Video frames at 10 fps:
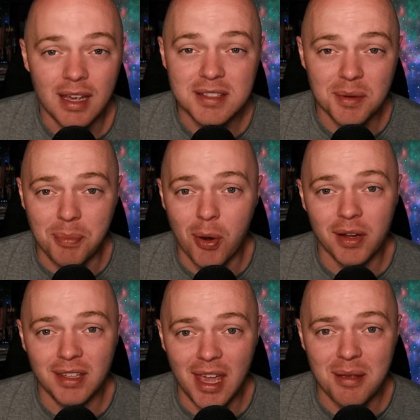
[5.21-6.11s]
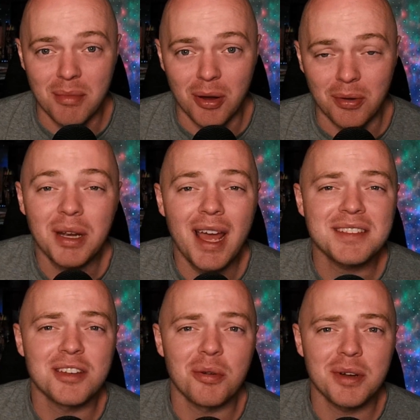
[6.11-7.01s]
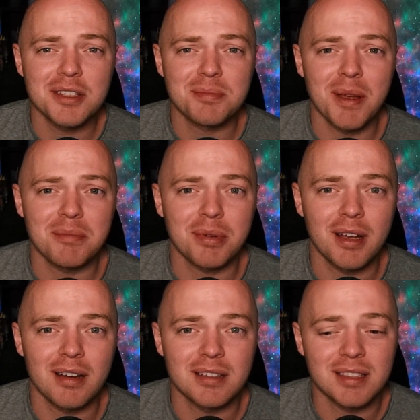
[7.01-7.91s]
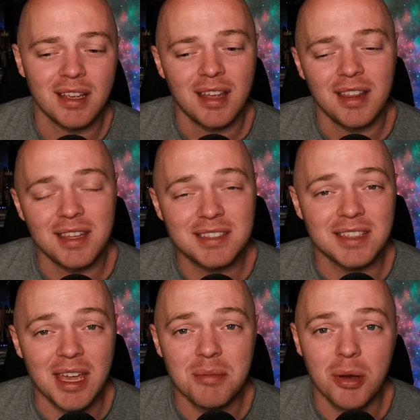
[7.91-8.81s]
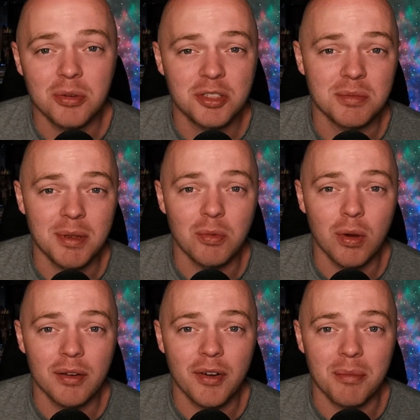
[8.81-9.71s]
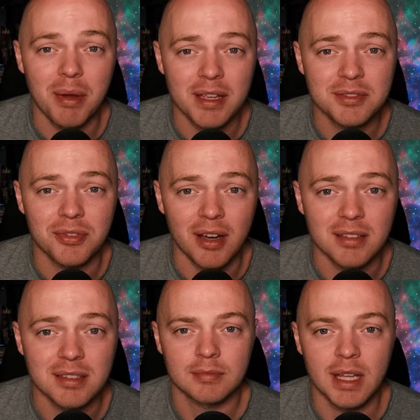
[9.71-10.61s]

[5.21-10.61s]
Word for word: It's a boring game mode, but as No Money Spent players, this game mode should be one of our best friends.